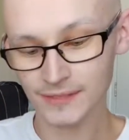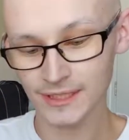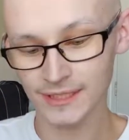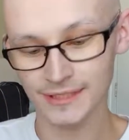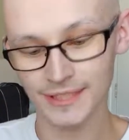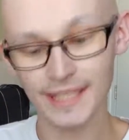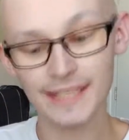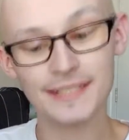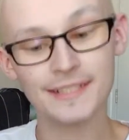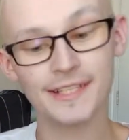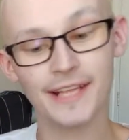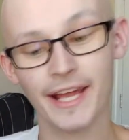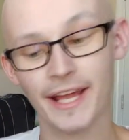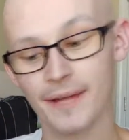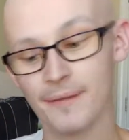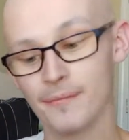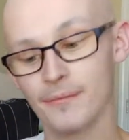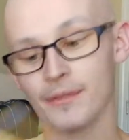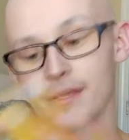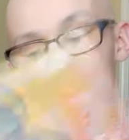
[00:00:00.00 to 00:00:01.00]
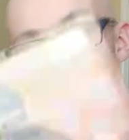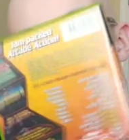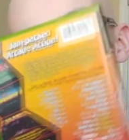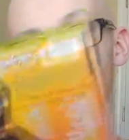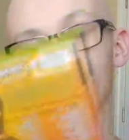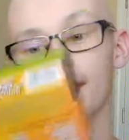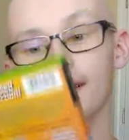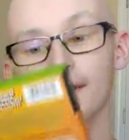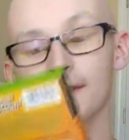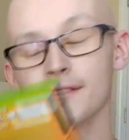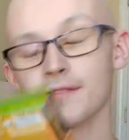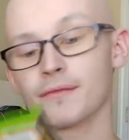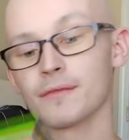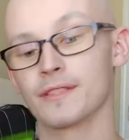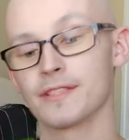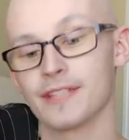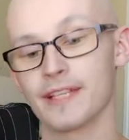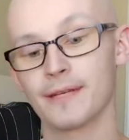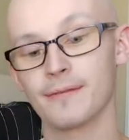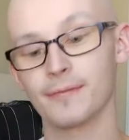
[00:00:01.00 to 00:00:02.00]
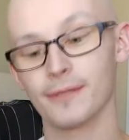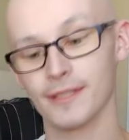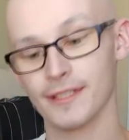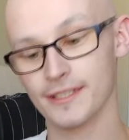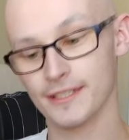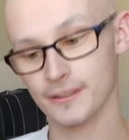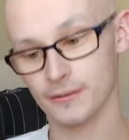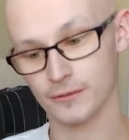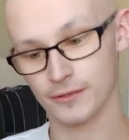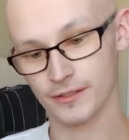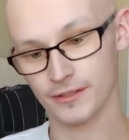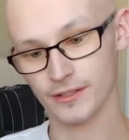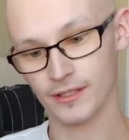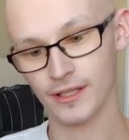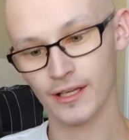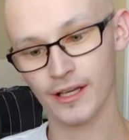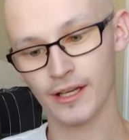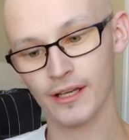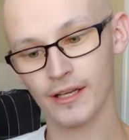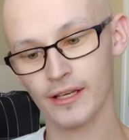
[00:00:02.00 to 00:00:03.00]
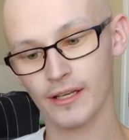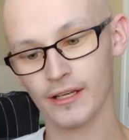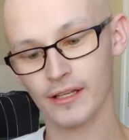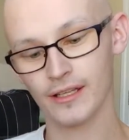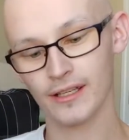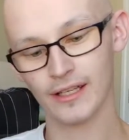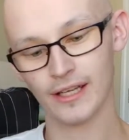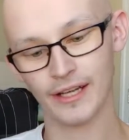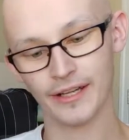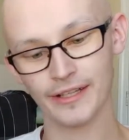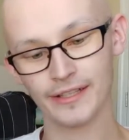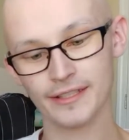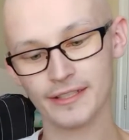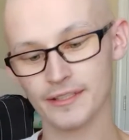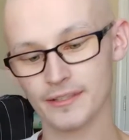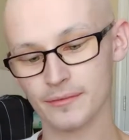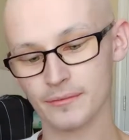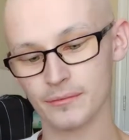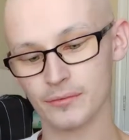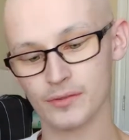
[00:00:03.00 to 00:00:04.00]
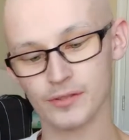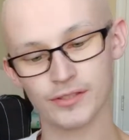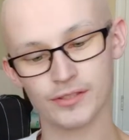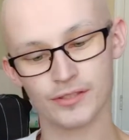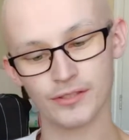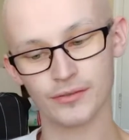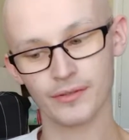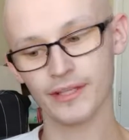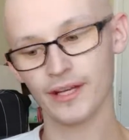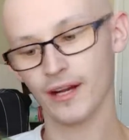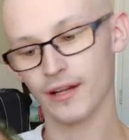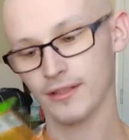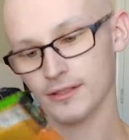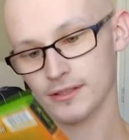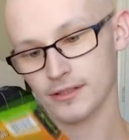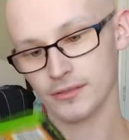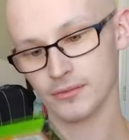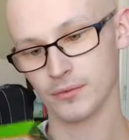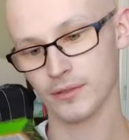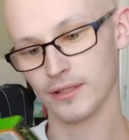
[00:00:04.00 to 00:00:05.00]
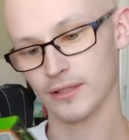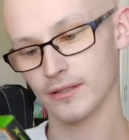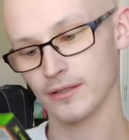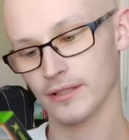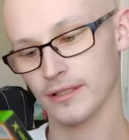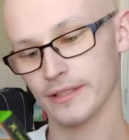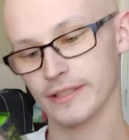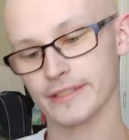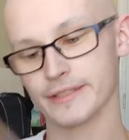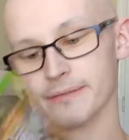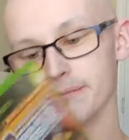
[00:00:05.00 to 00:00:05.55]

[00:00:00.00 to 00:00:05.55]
Next game we got here is from the same place. I think this was $3 as well. It's